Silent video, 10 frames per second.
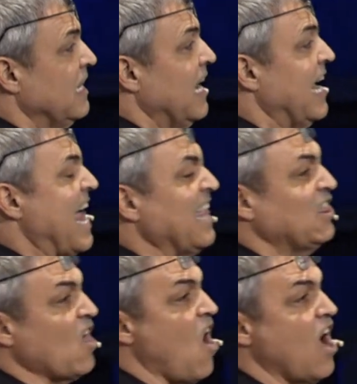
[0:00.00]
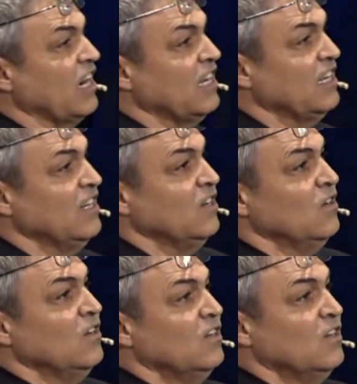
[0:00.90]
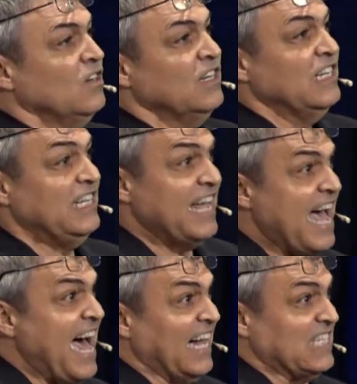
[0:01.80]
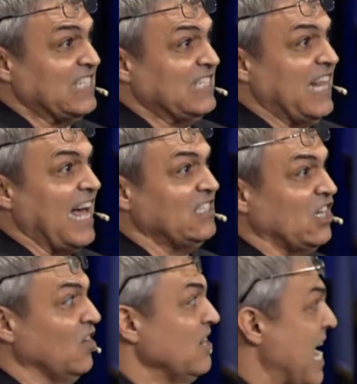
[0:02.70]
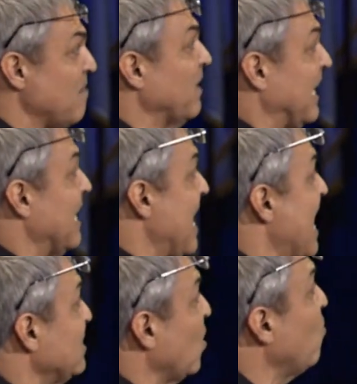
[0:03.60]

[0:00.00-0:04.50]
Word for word: And I thought, yes, that's who Nebuchadnezzar